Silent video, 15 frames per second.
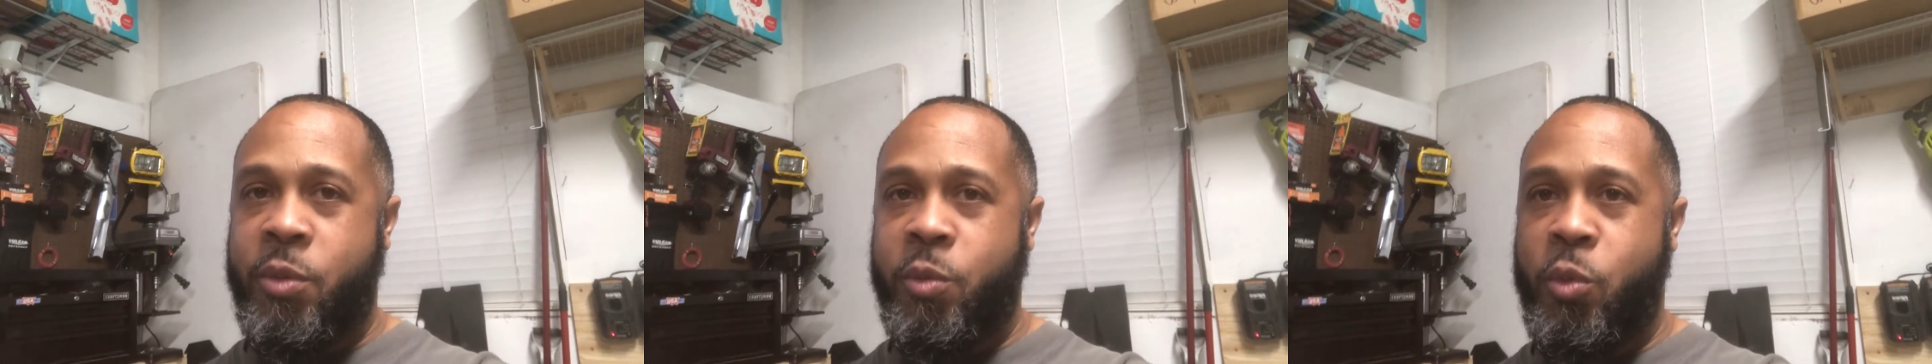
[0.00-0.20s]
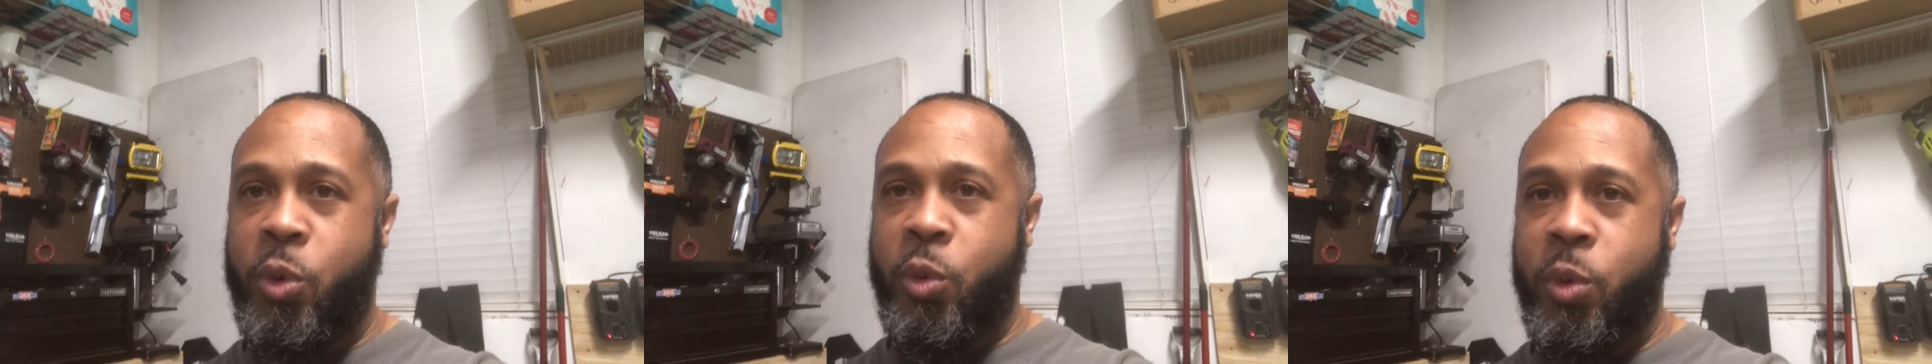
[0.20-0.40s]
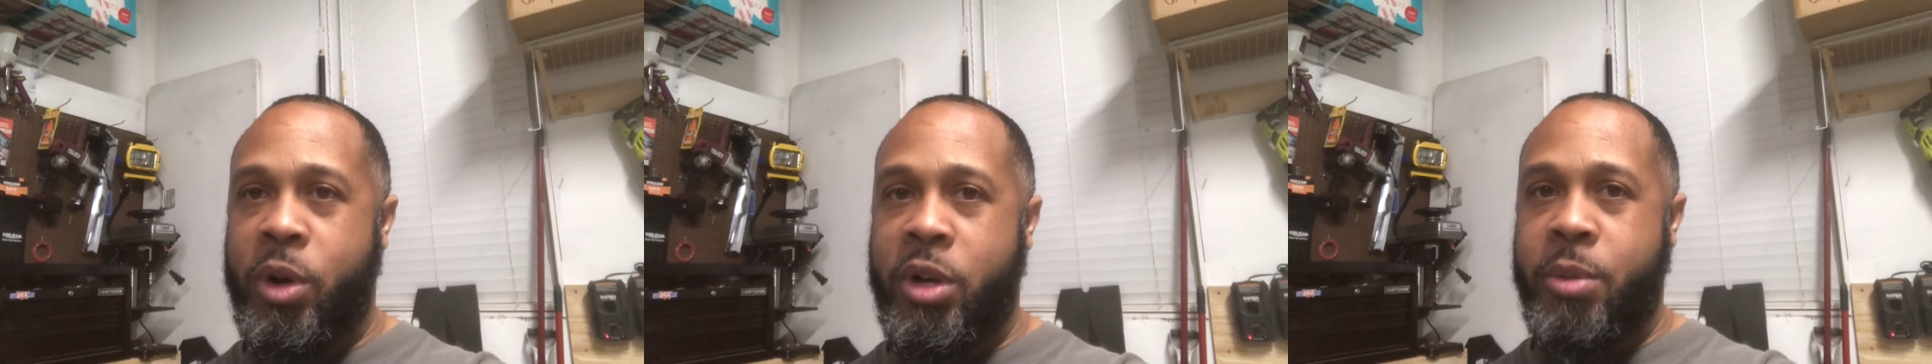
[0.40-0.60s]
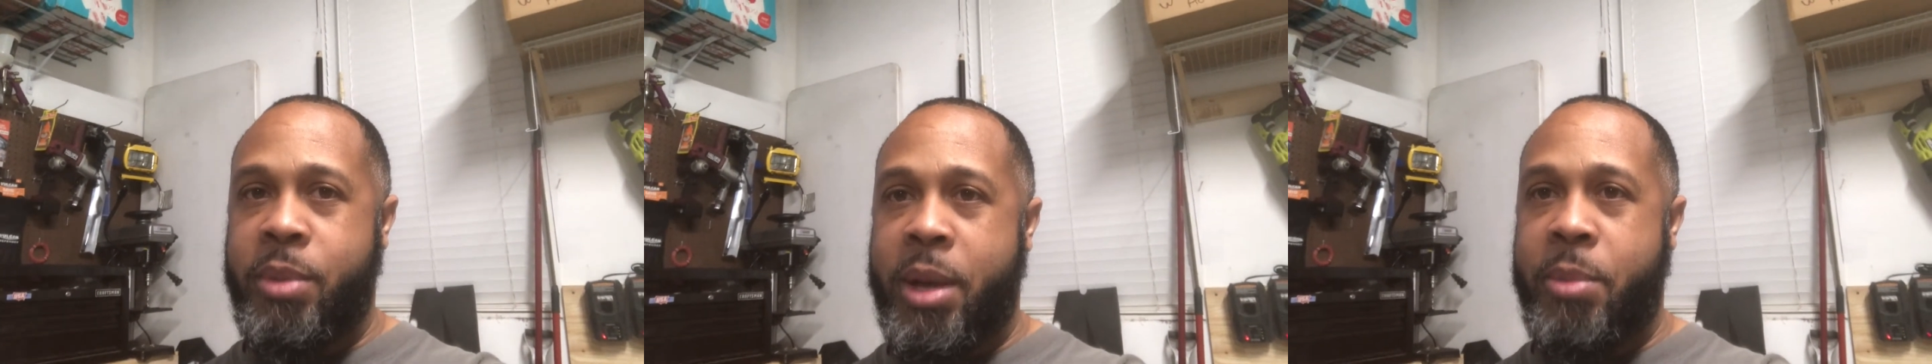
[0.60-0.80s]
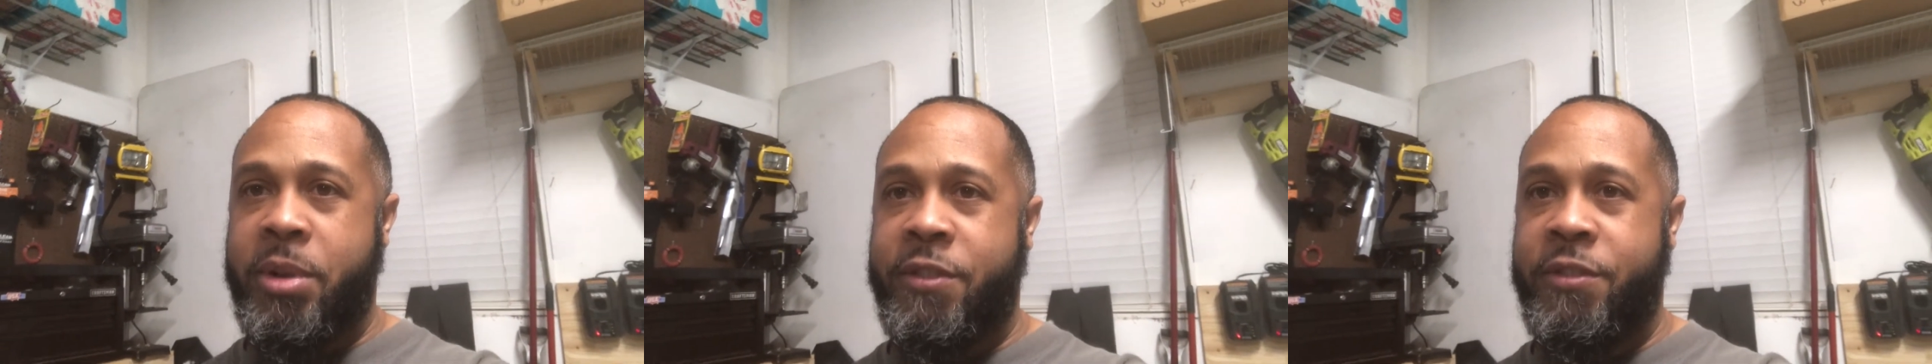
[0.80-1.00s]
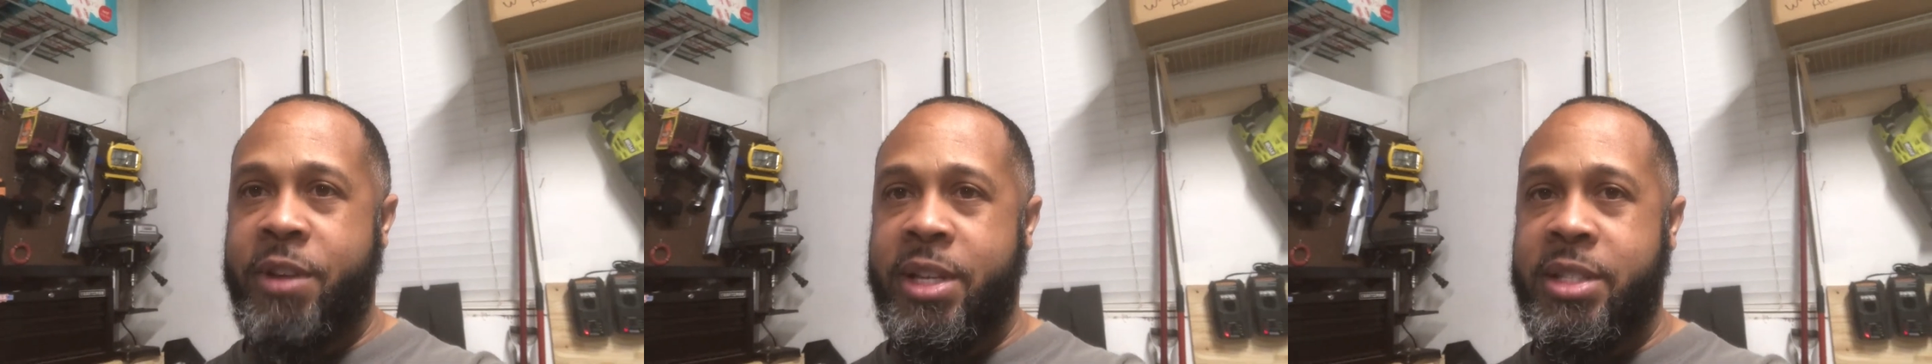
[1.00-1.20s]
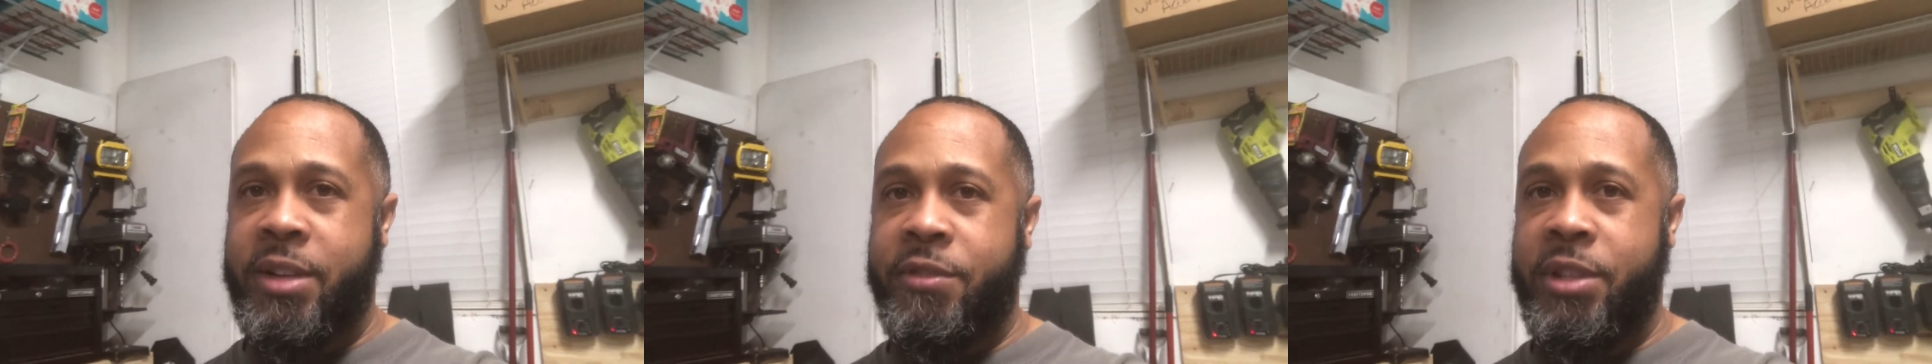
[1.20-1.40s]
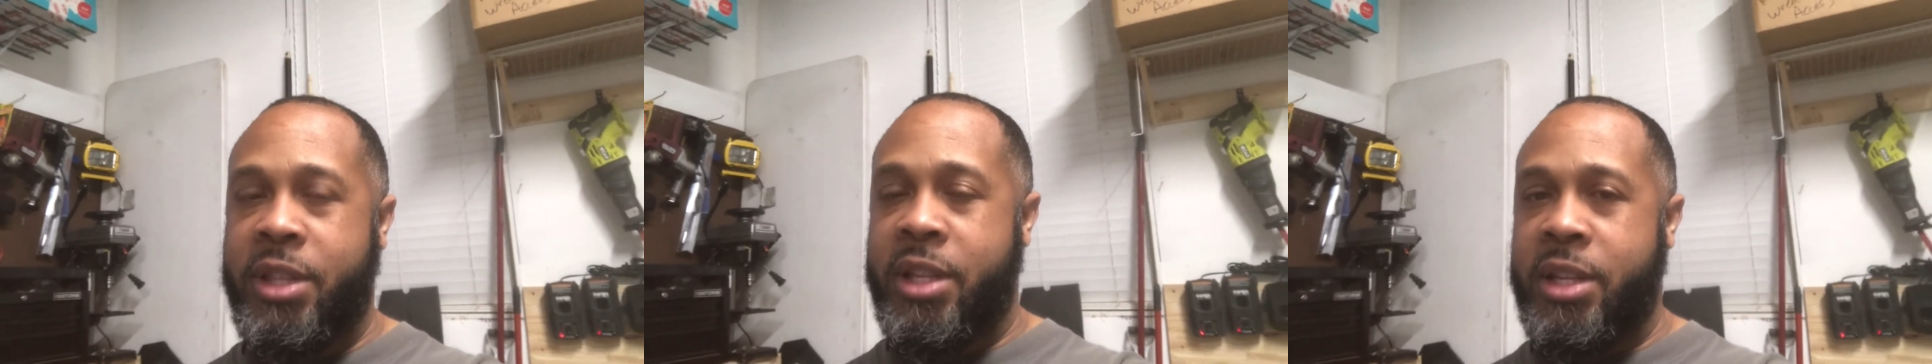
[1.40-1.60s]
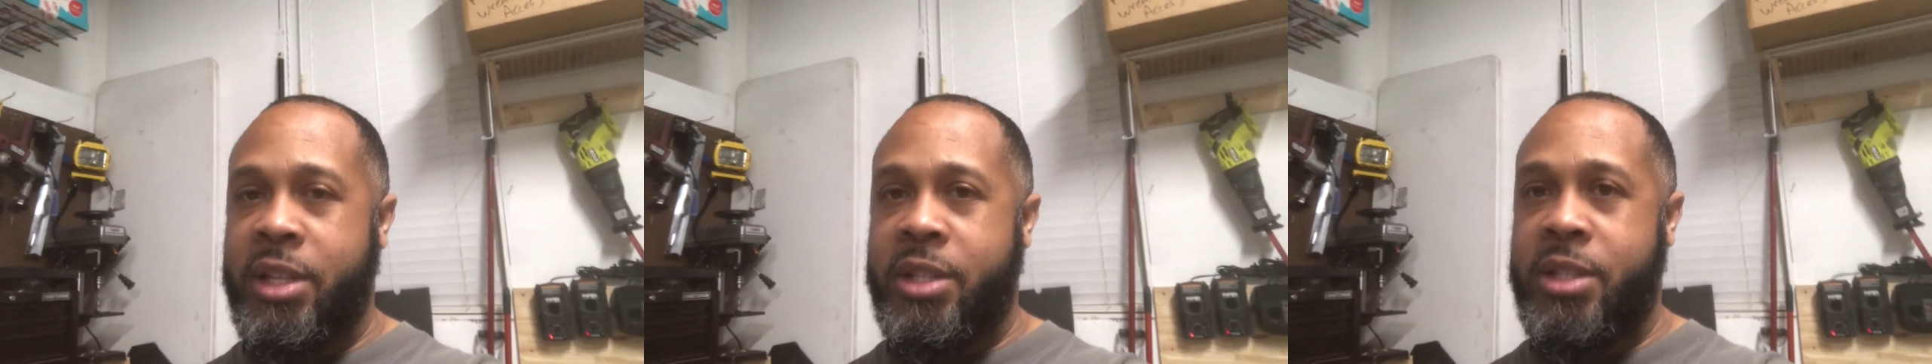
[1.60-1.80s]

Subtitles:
we're gonna be able to fix everything.